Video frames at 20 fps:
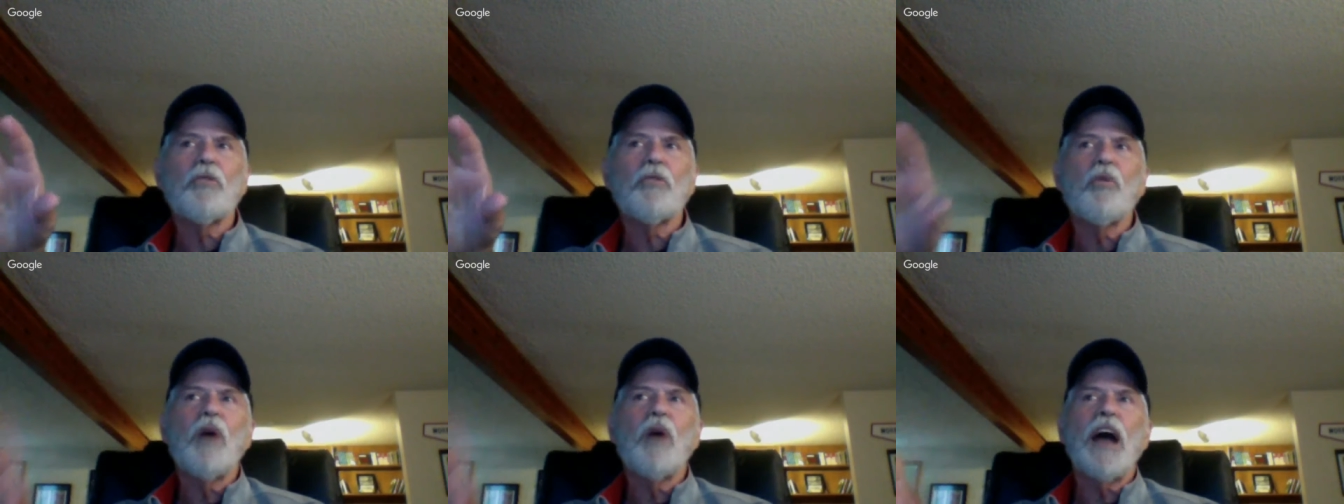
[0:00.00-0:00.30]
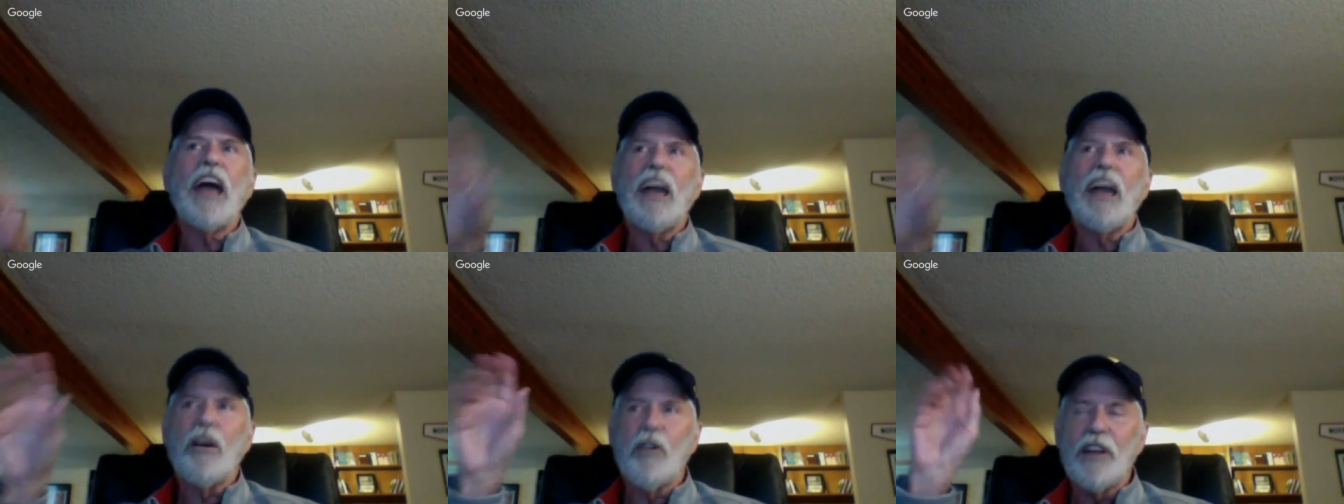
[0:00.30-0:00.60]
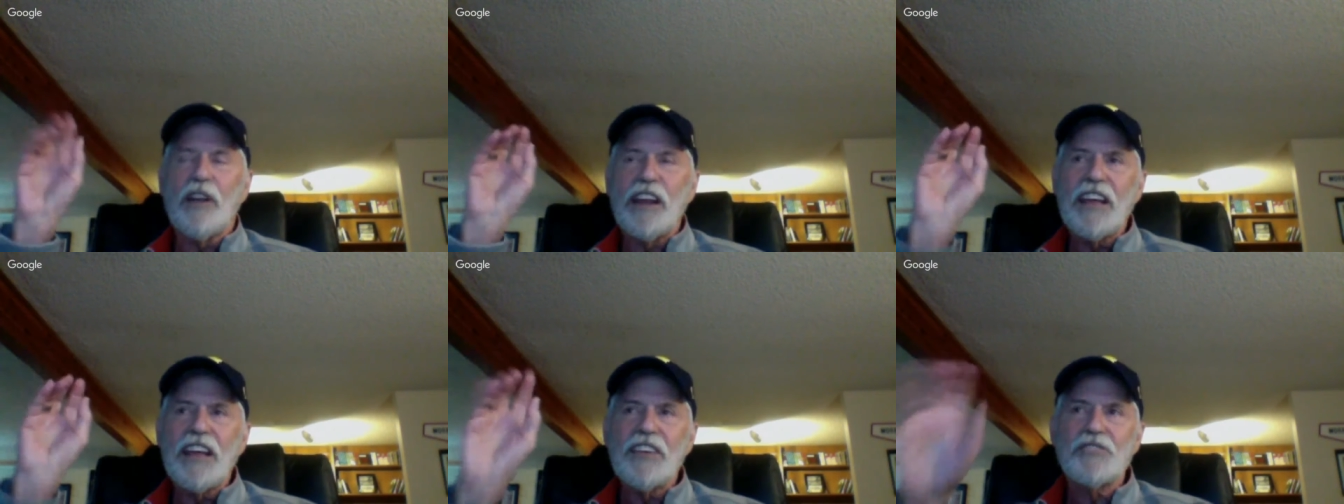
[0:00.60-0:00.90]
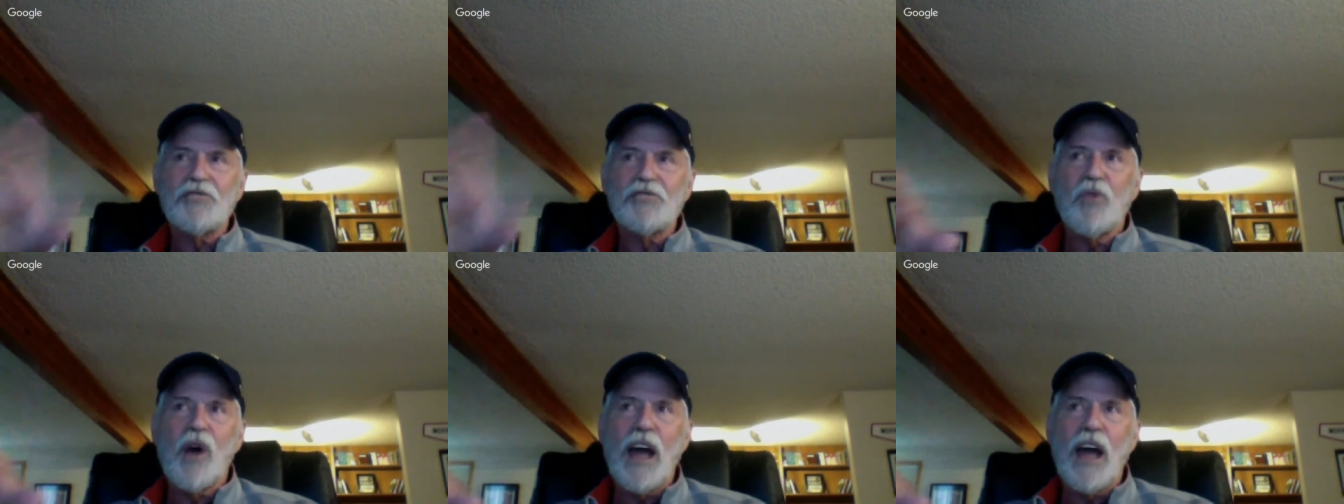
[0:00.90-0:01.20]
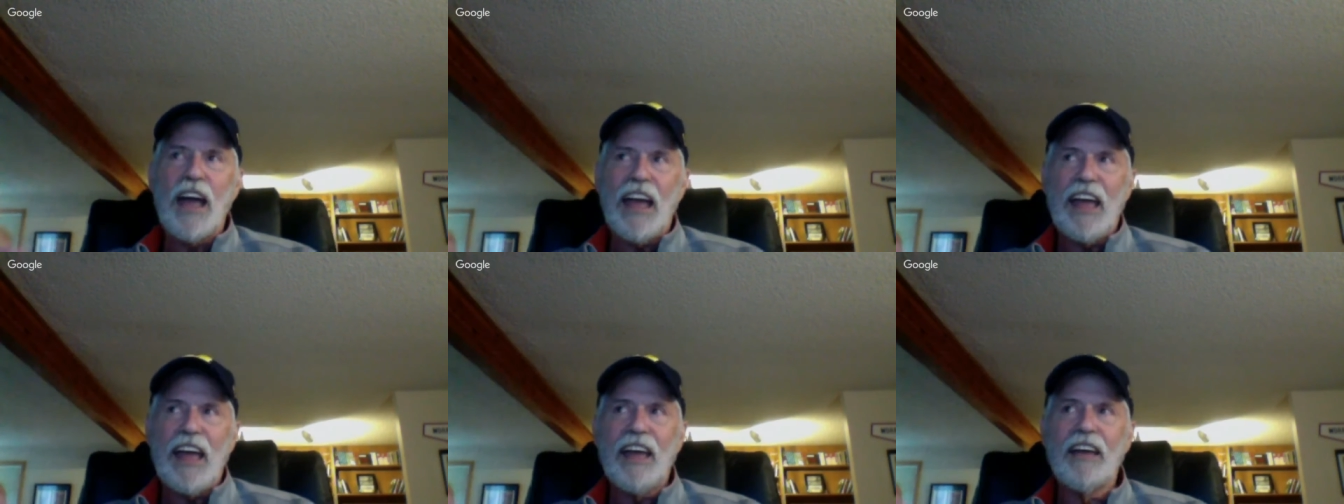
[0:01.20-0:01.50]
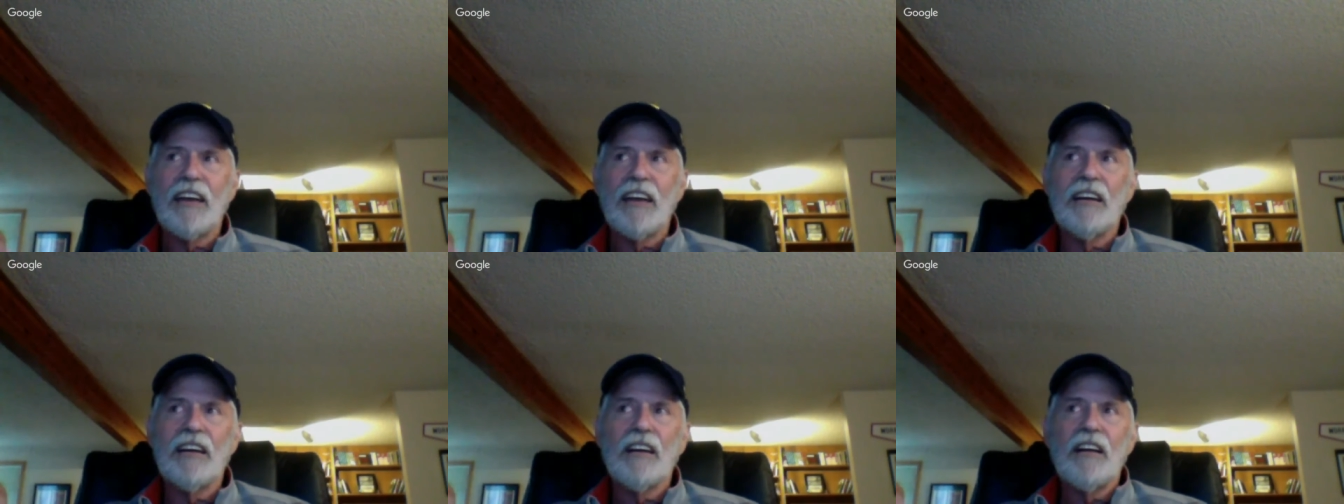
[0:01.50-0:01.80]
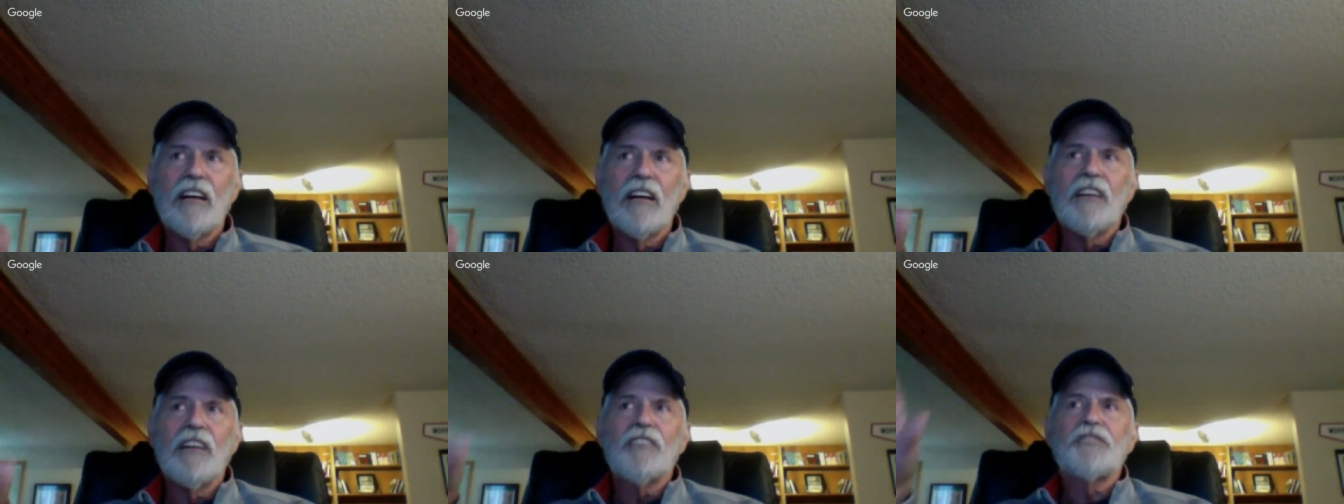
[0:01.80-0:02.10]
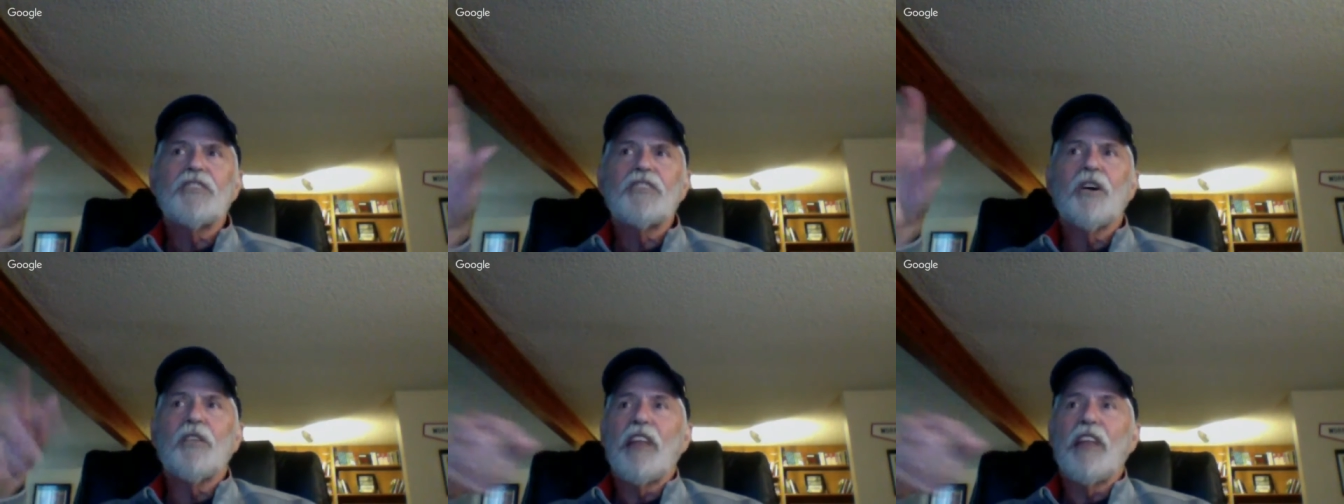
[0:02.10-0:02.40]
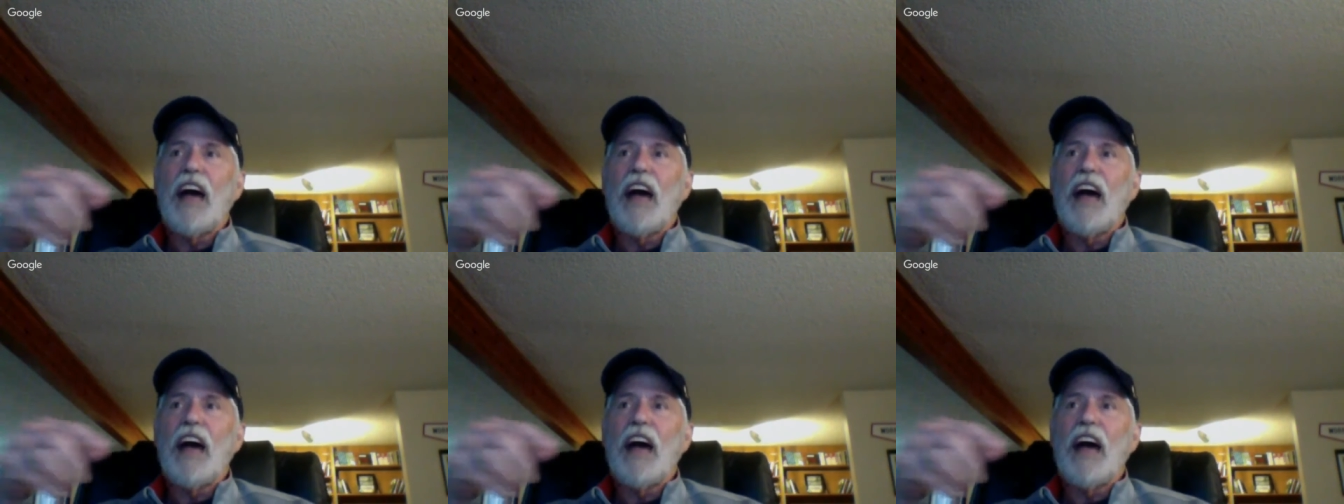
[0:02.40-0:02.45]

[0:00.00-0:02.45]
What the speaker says: way or in his way, so